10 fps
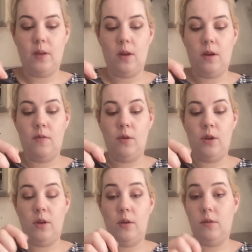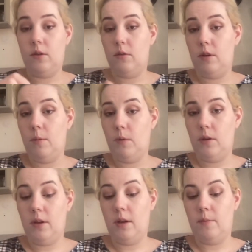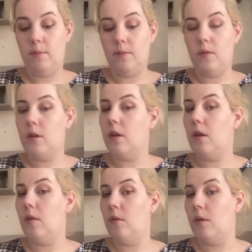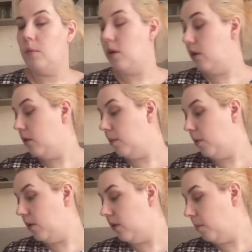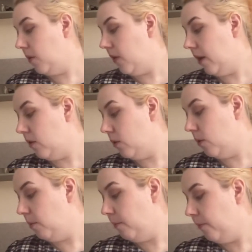I've not used the 3-in-1 yet, so I'm going to put some of that on.